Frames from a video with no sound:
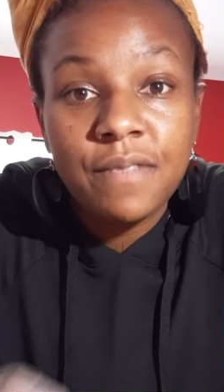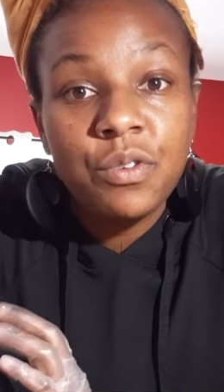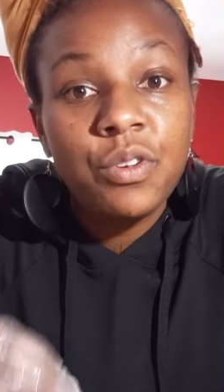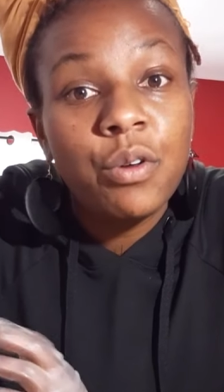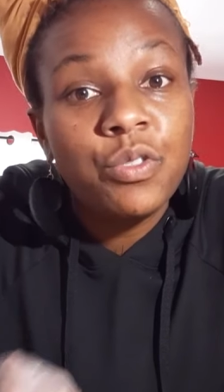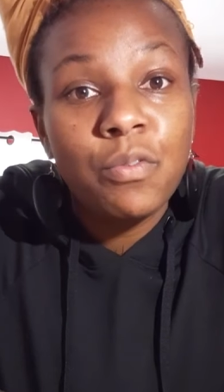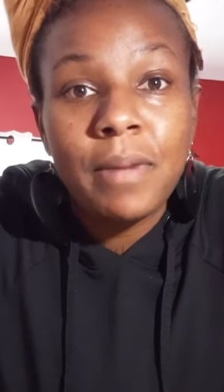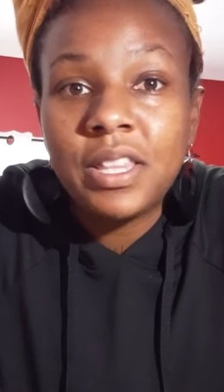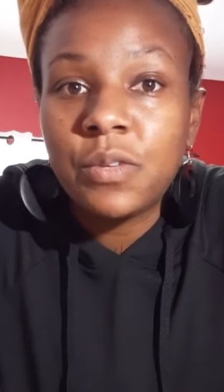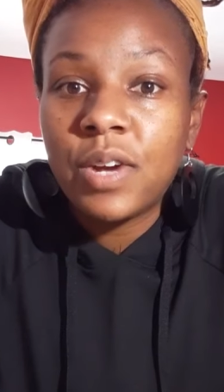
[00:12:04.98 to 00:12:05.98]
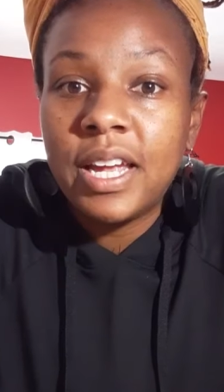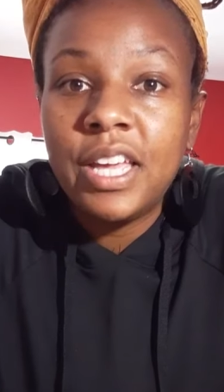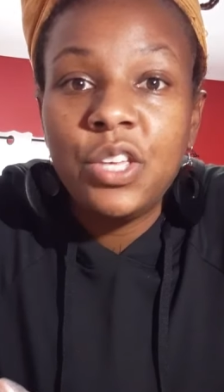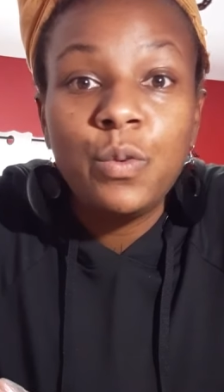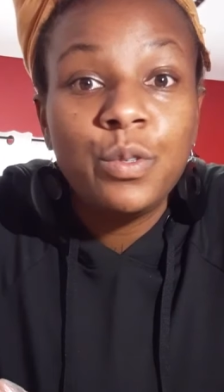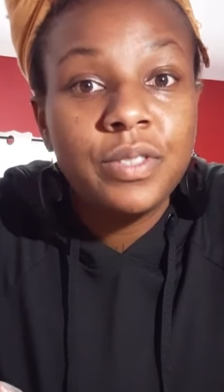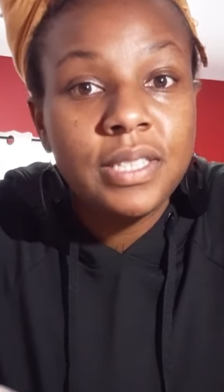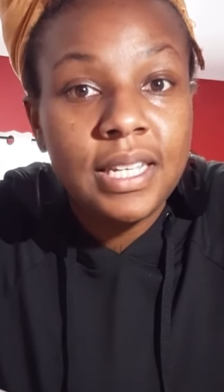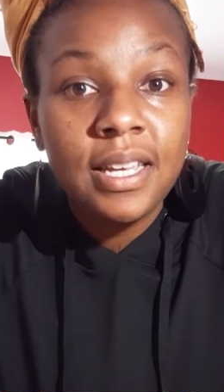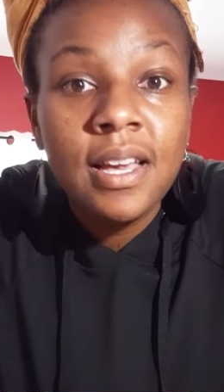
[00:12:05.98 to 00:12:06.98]
If you go through my thread, you will
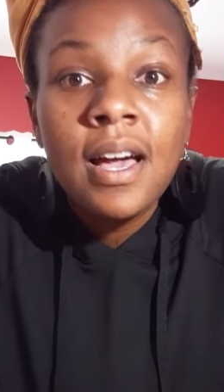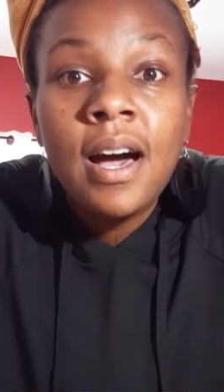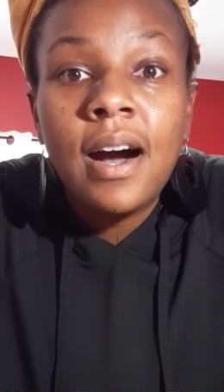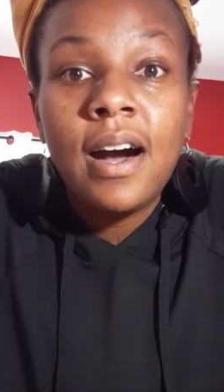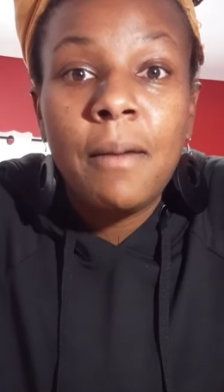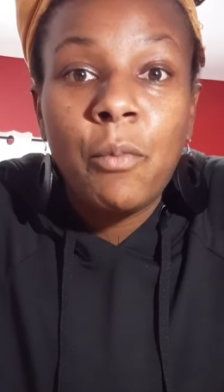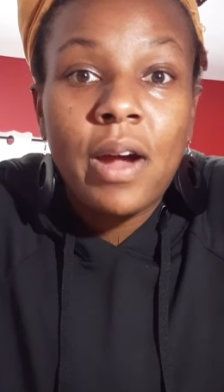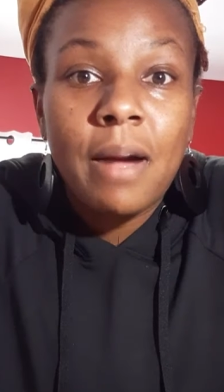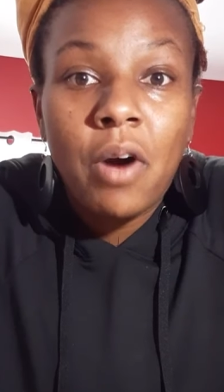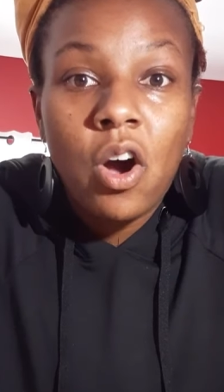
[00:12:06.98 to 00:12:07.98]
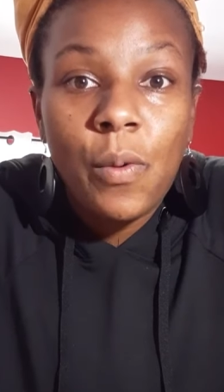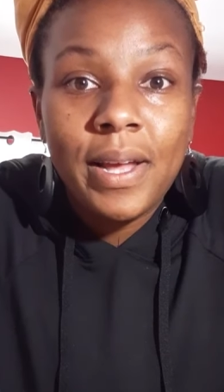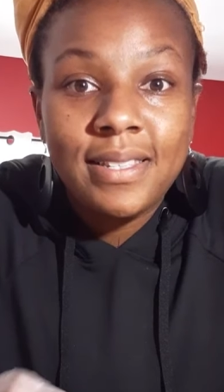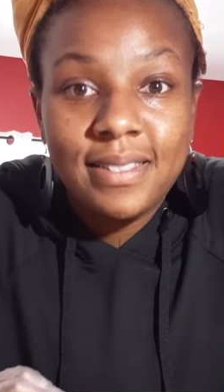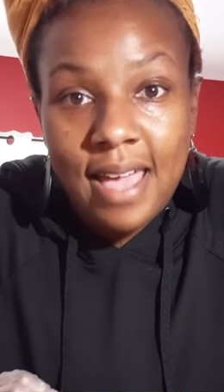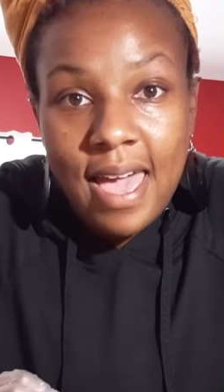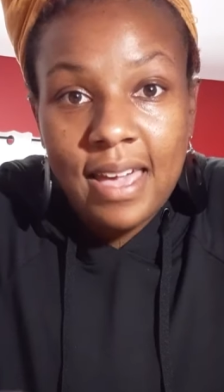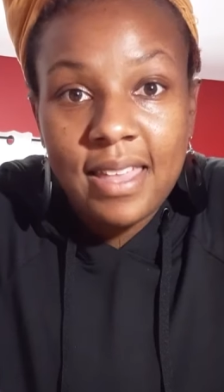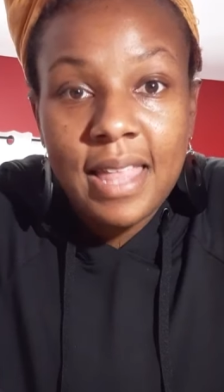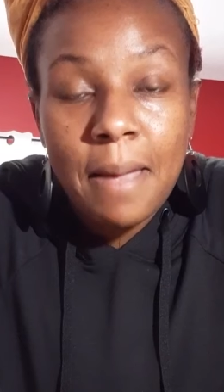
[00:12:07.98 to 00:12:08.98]
see where I'm always
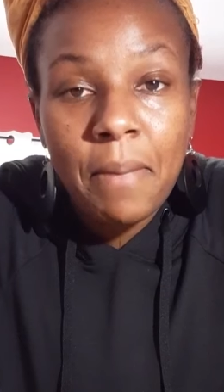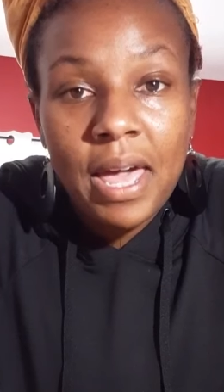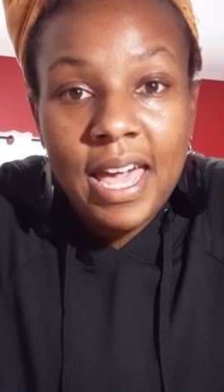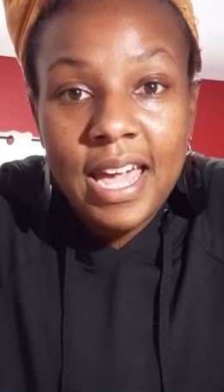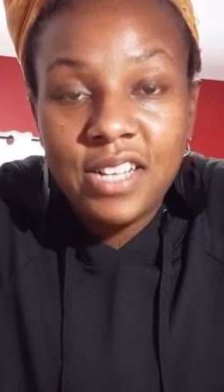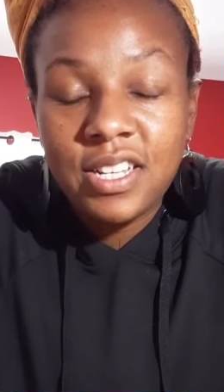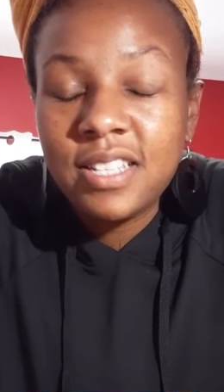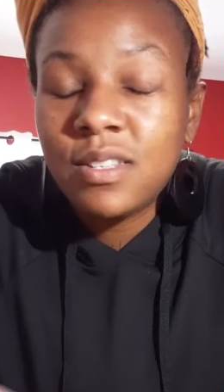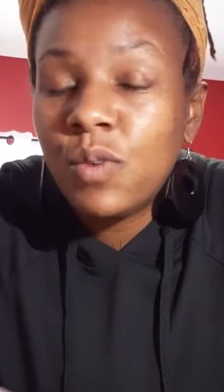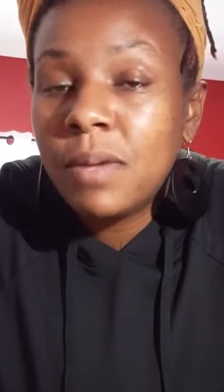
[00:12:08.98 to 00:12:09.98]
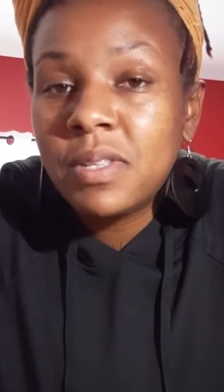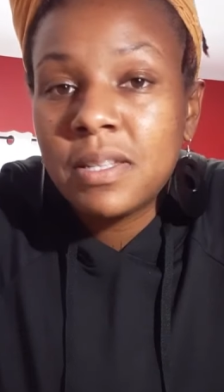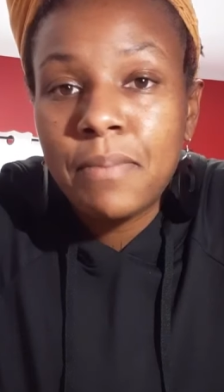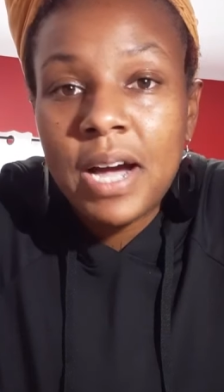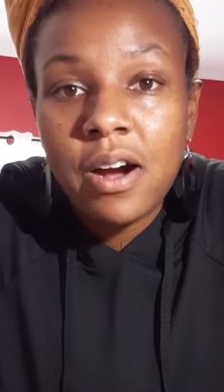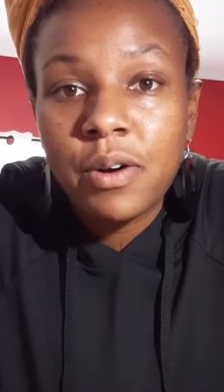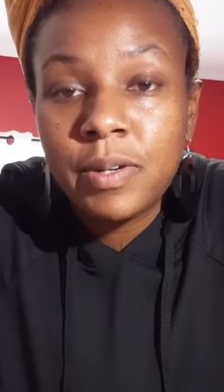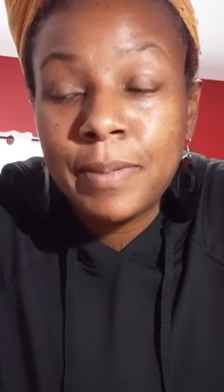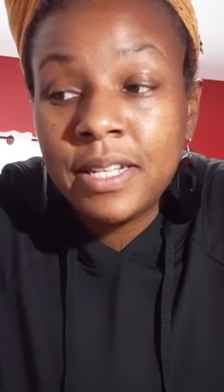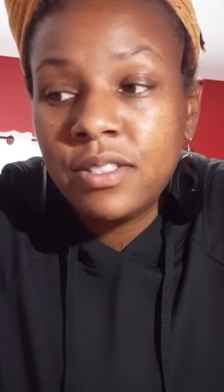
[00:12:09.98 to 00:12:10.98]
tagging that page. It's a women's
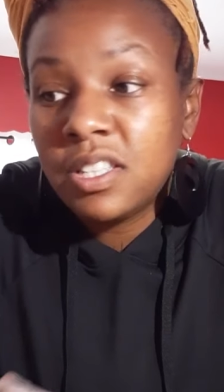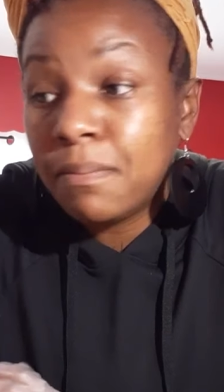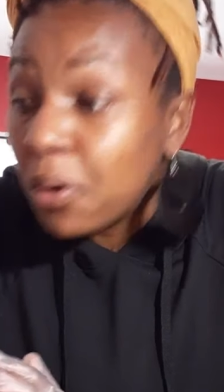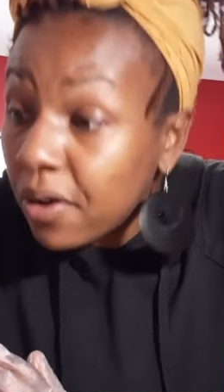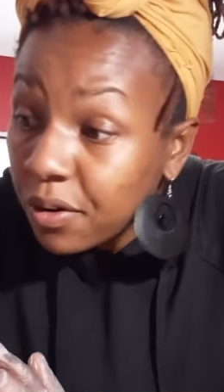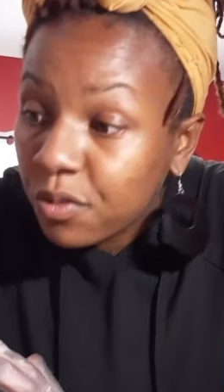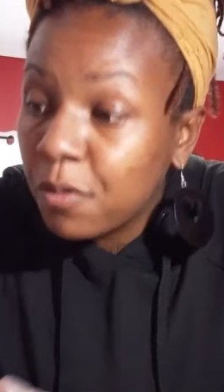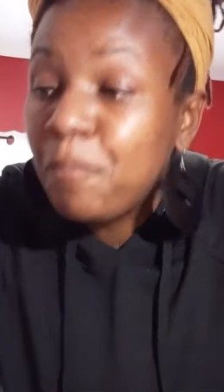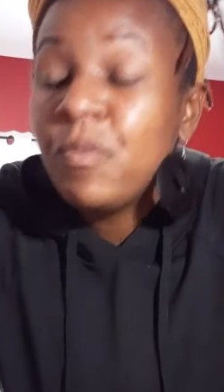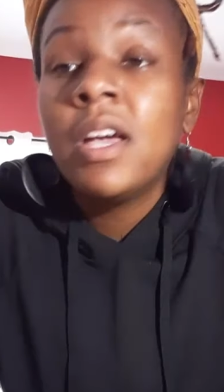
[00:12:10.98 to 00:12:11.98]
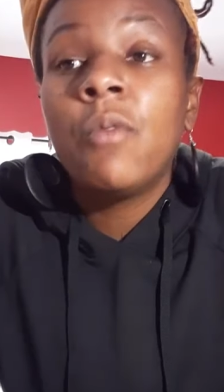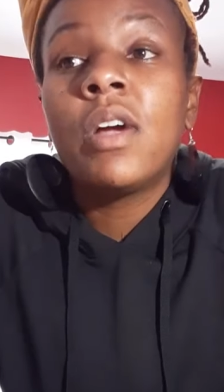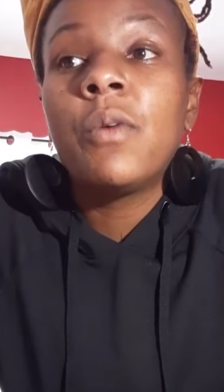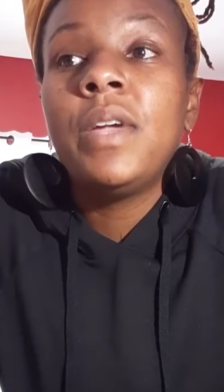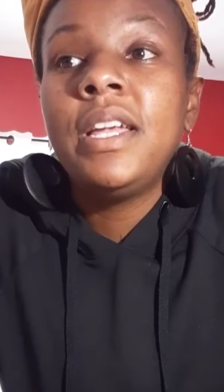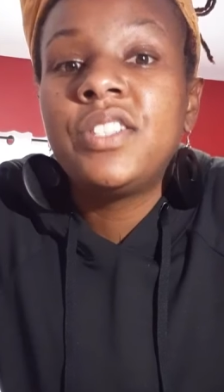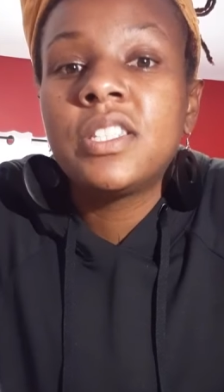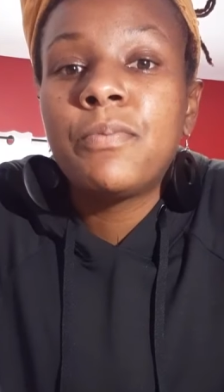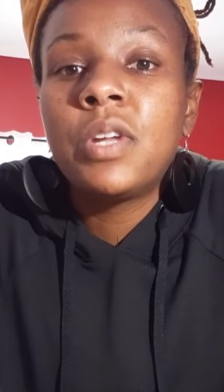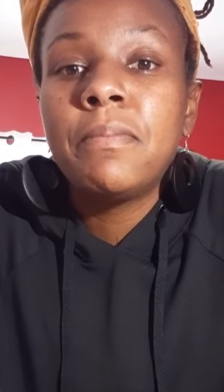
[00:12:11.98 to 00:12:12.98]
empowerment support group where we
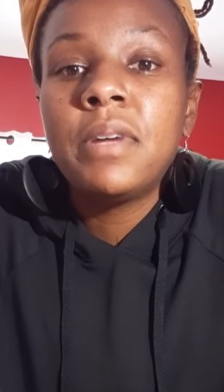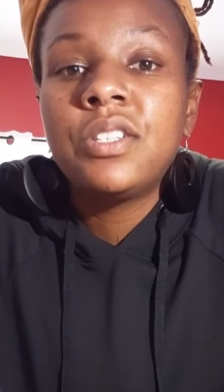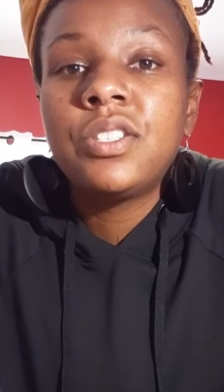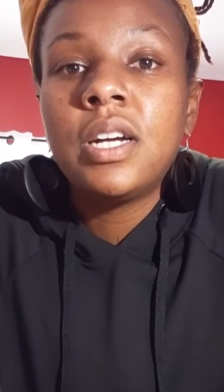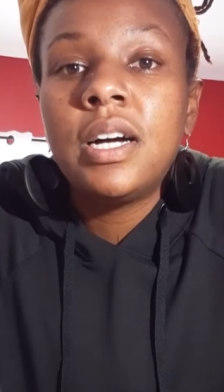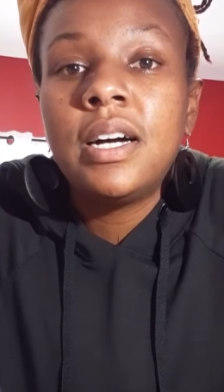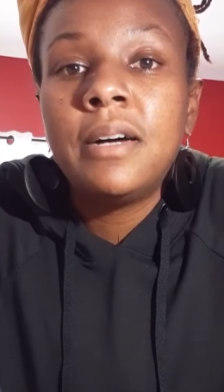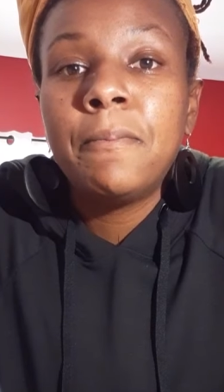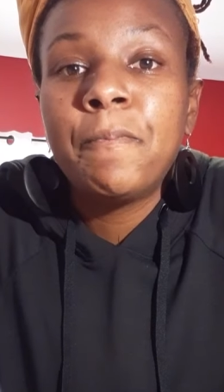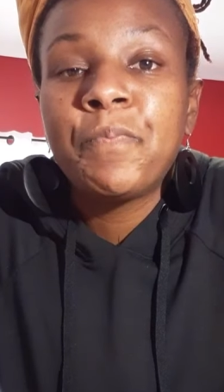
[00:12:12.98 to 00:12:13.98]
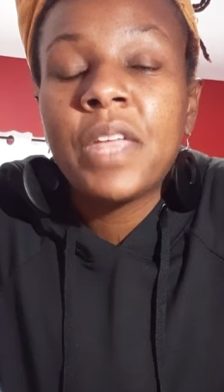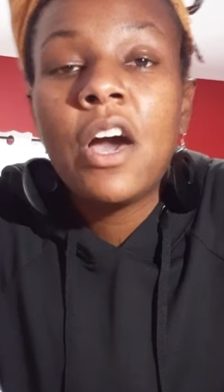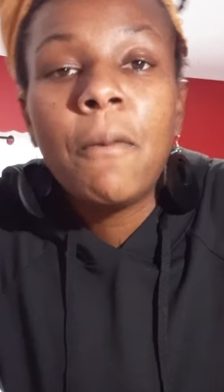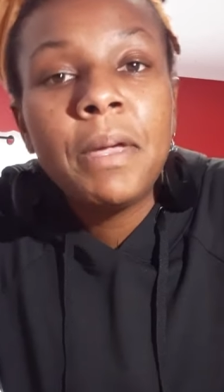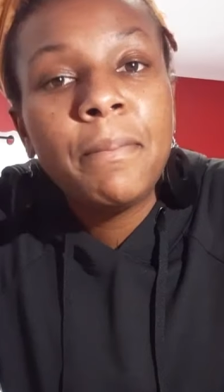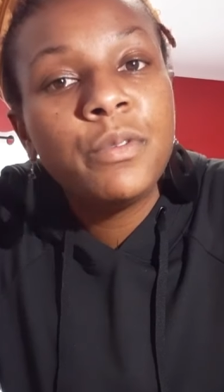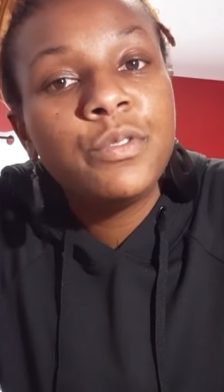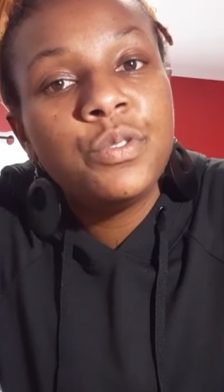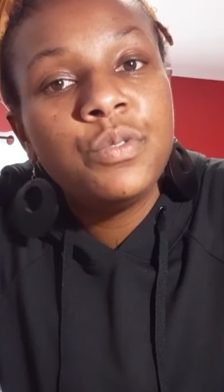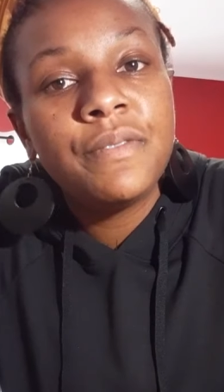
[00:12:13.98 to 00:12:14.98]
just pretty much help people
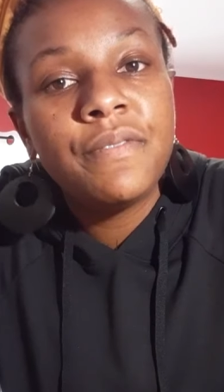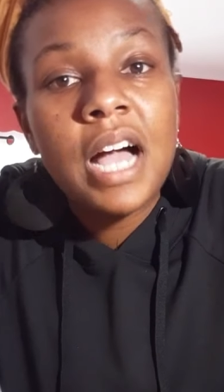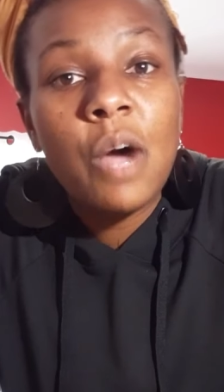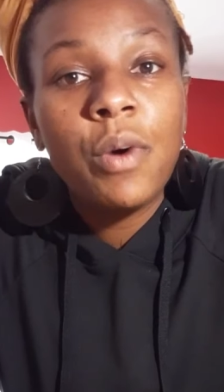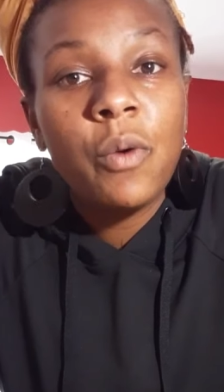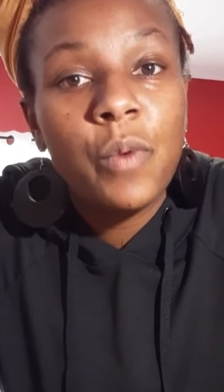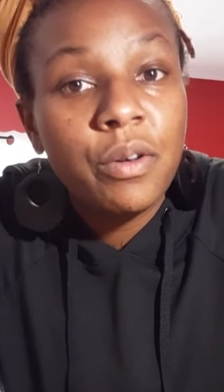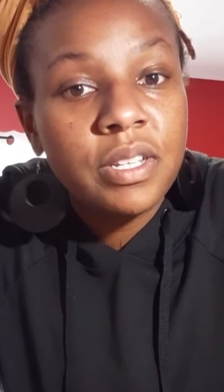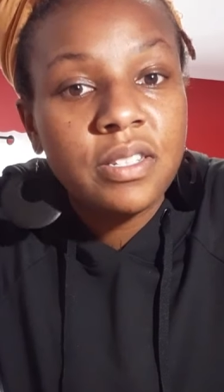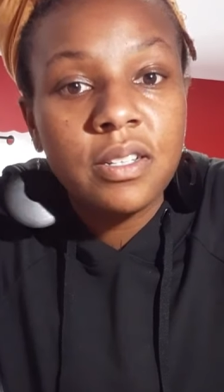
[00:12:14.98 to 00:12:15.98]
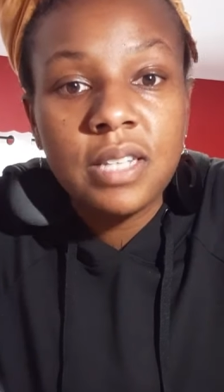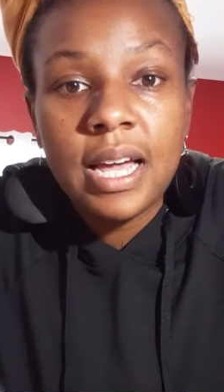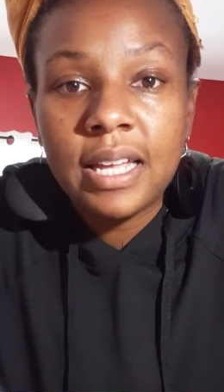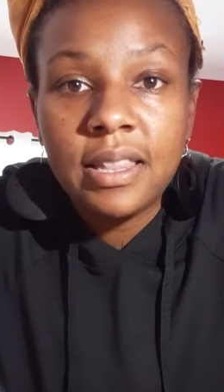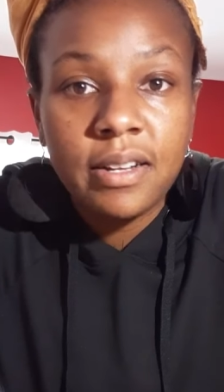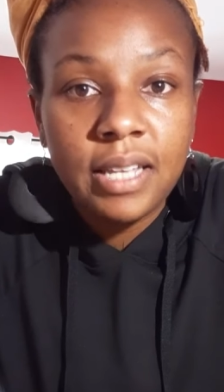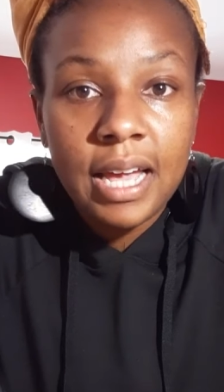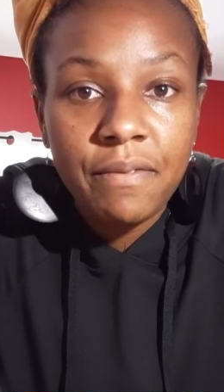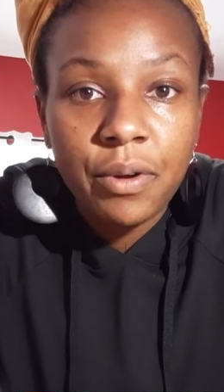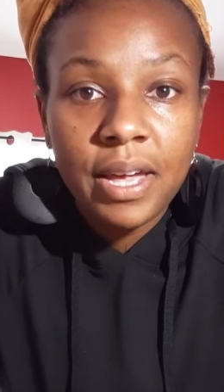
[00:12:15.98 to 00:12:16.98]
to define what wellness looks like in their
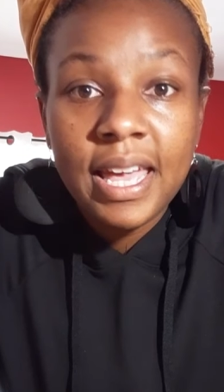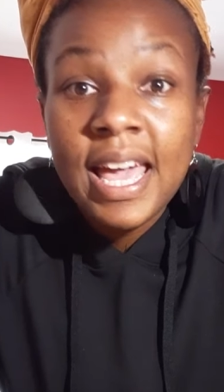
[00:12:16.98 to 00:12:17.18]
life, okay?